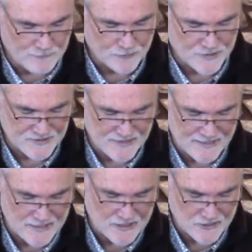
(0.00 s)
pressing
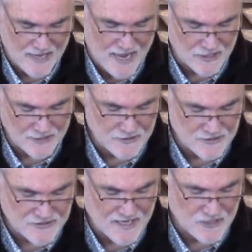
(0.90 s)
in on you. How can you
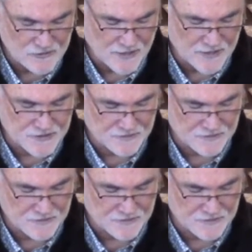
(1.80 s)
say, 'Who touched